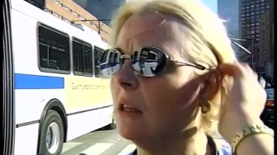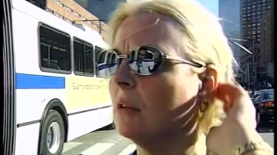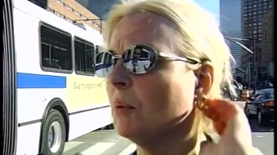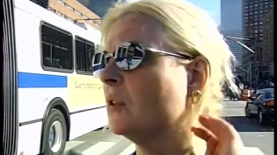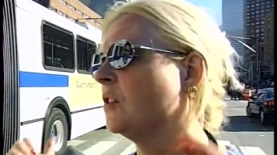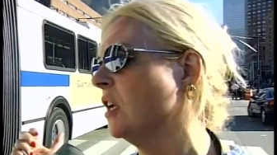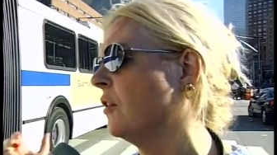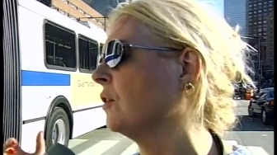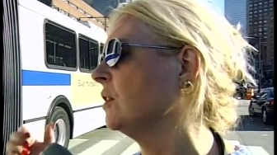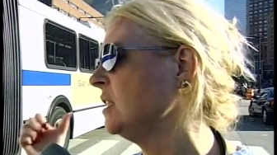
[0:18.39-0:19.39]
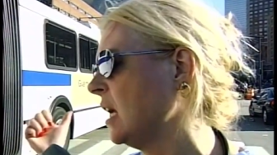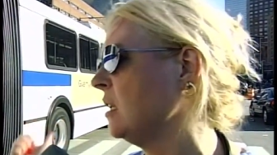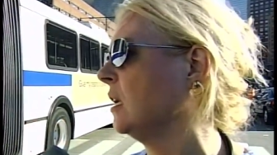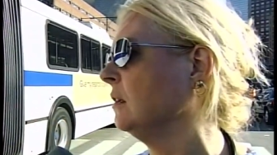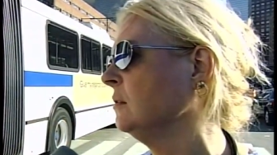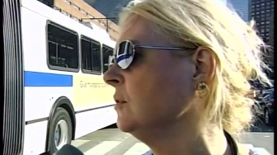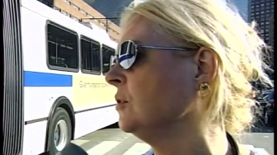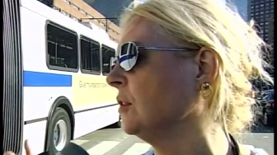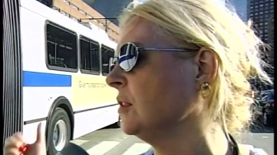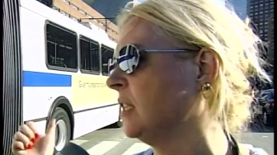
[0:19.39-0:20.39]
the personnel that are attending
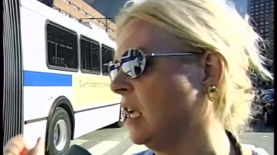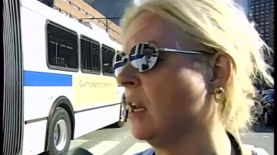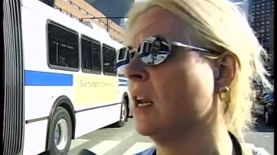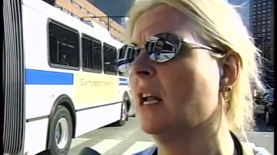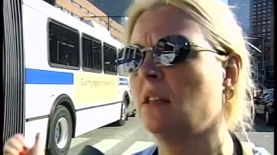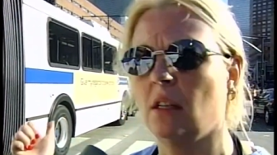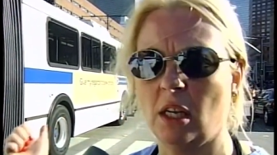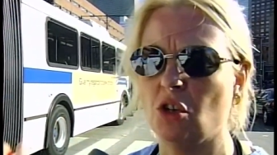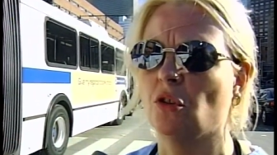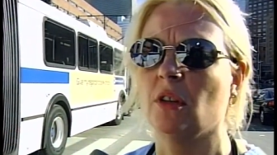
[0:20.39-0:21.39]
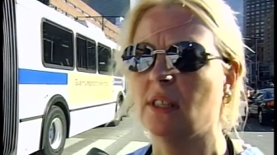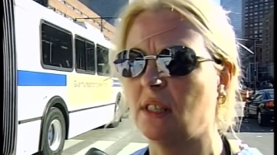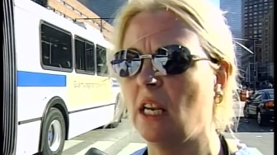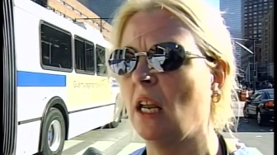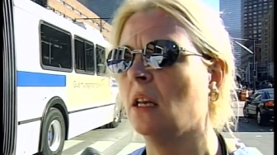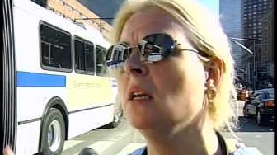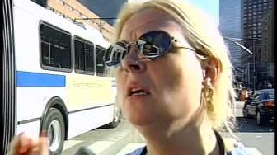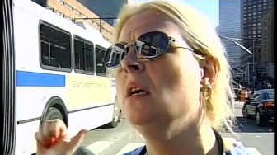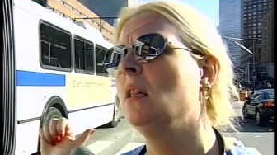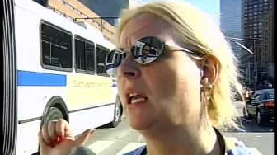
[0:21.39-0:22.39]
to the scene, not to the injured in the scene.
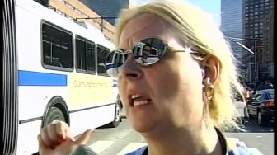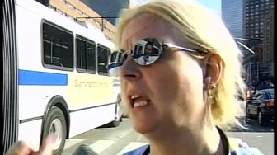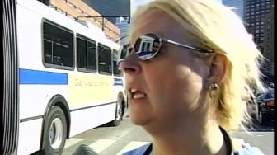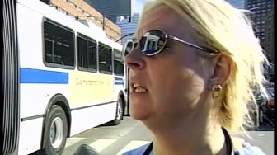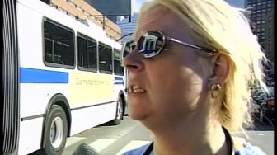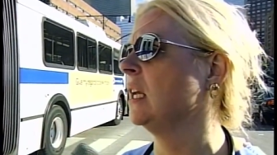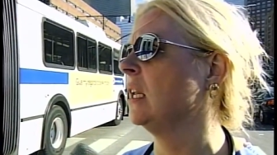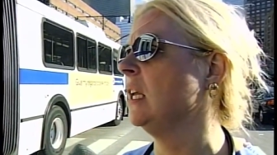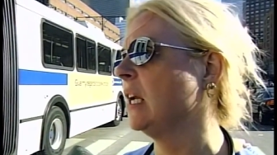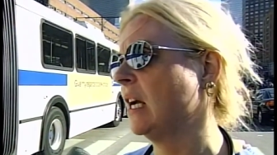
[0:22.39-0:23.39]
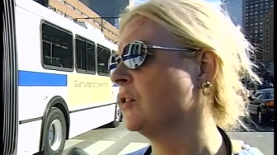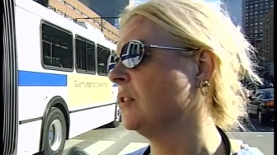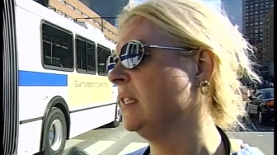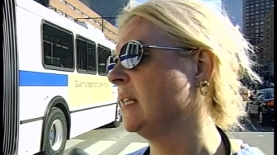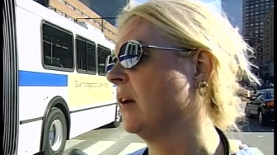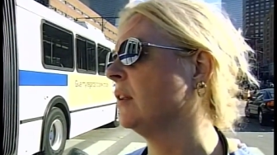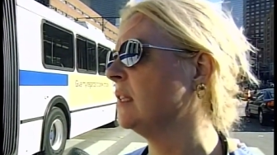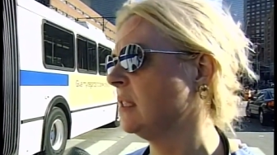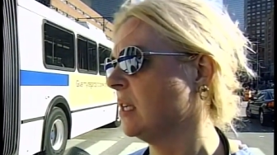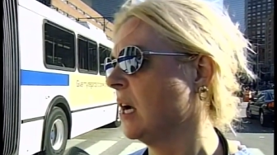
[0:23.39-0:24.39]
They can't get in to get any casualties out at
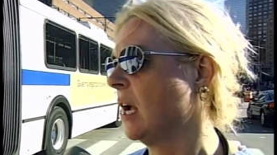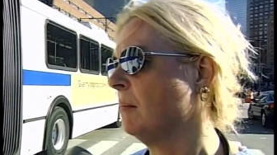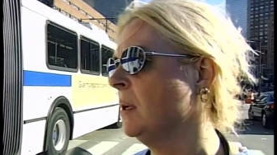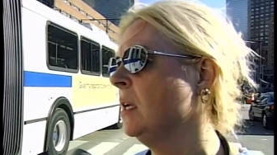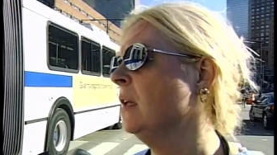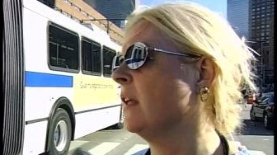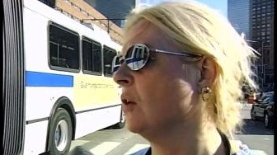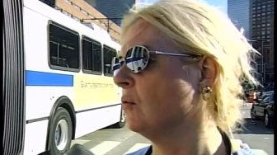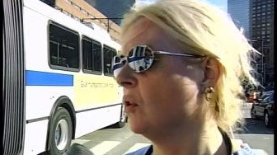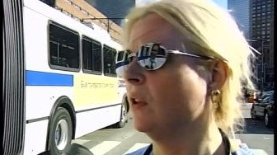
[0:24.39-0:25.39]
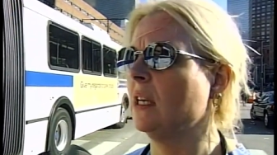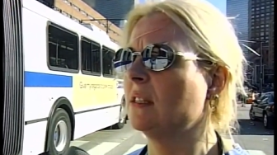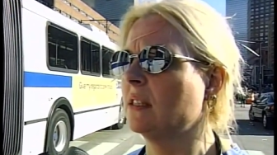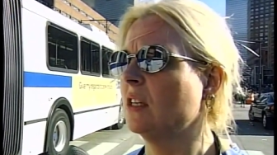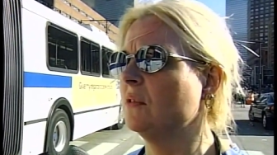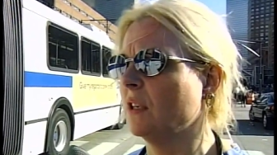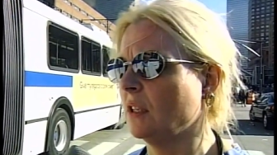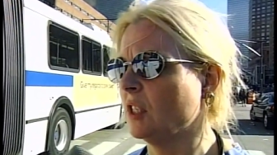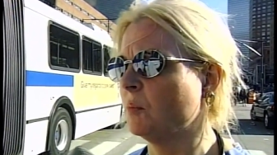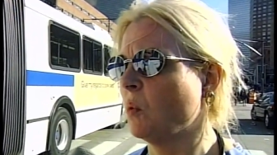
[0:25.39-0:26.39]
this time. They don't know the extent of it
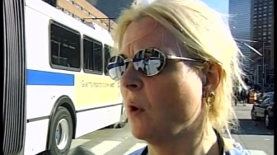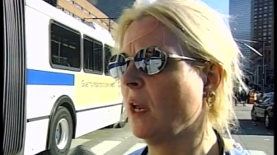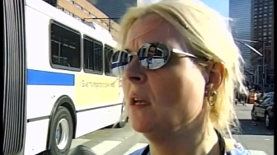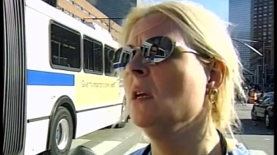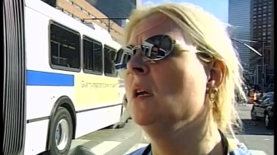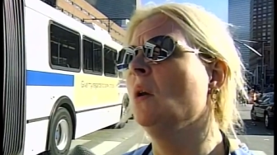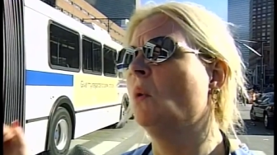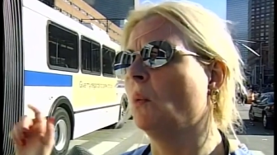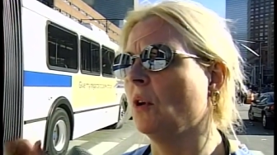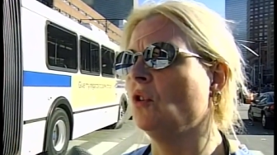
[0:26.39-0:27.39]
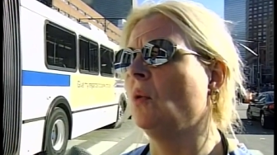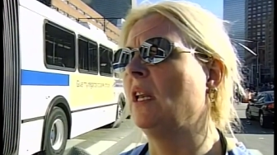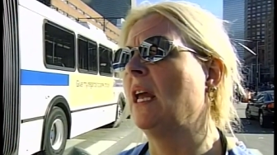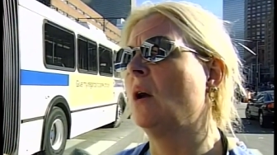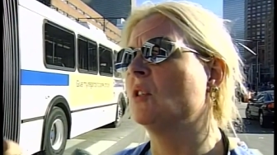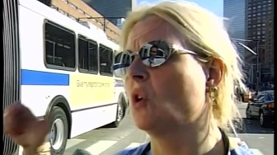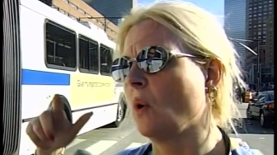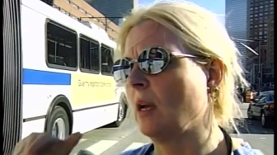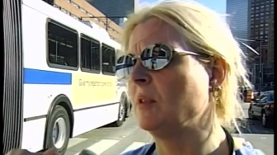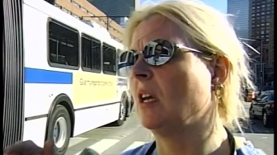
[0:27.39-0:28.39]
at this point. What we're doing now is
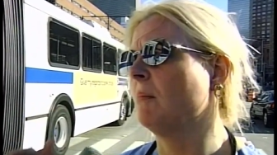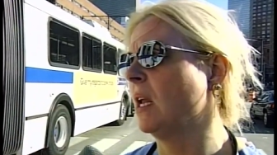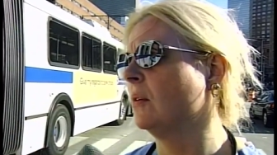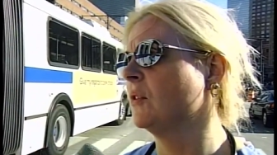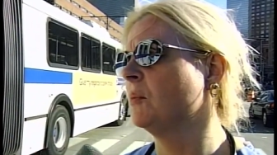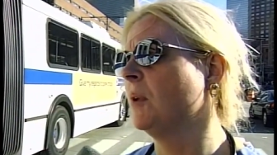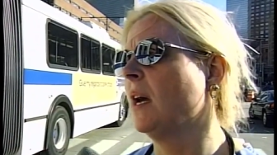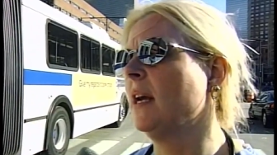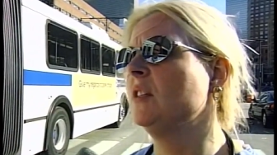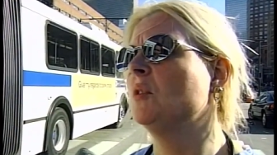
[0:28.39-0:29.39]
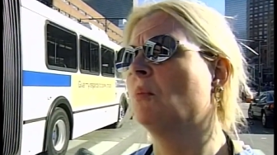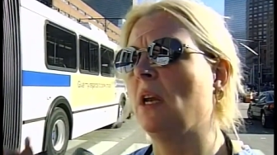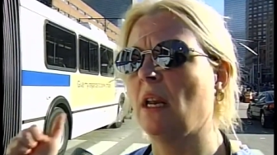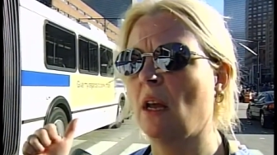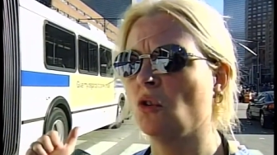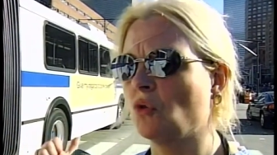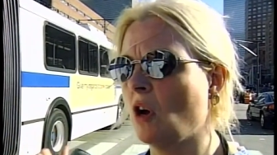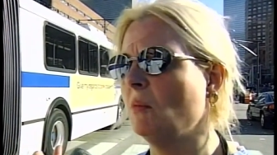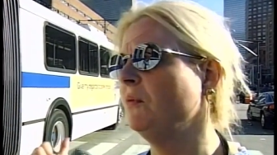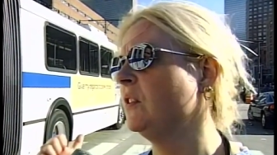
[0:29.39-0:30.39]
going up to get medical supplies to bring down
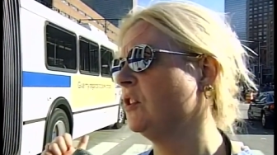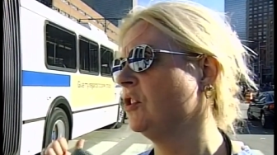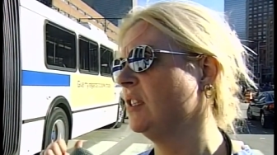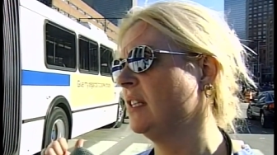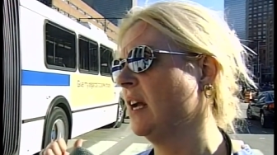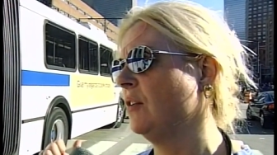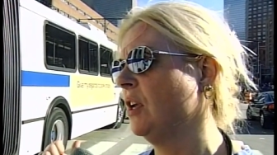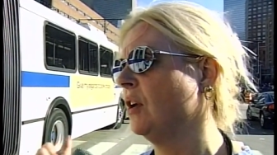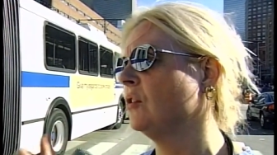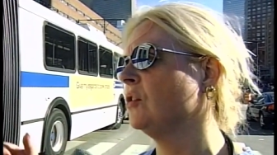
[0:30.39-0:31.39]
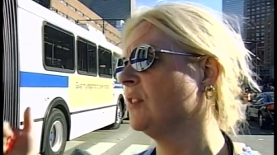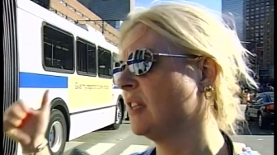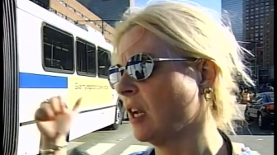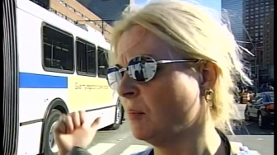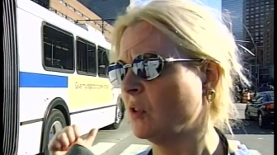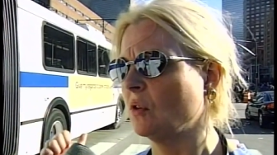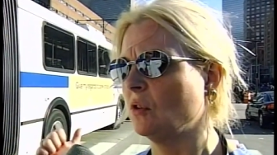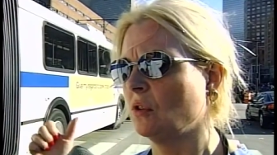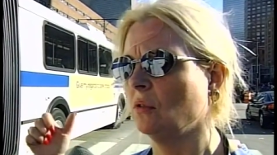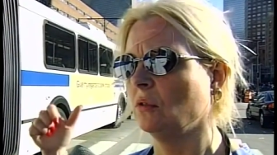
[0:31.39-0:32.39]
trauma physicians down here to set up the
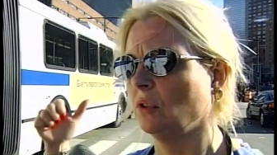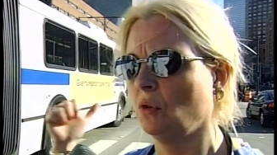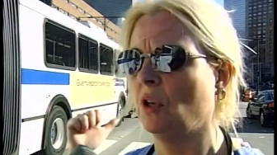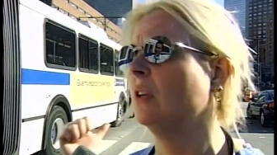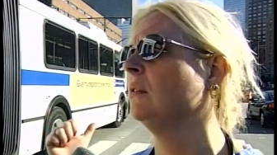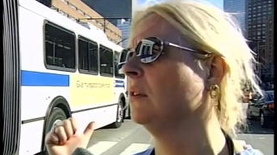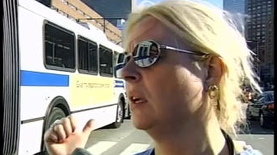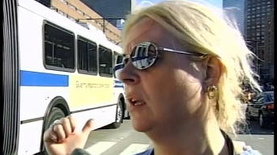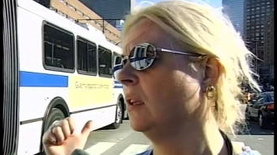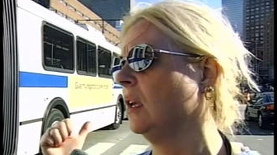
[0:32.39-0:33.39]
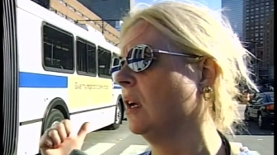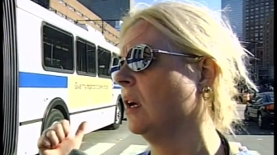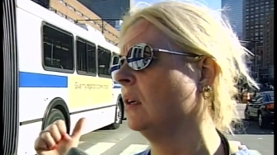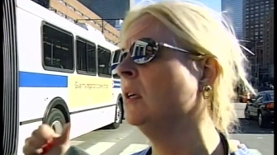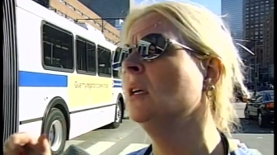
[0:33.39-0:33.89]
surgical unit and the uh,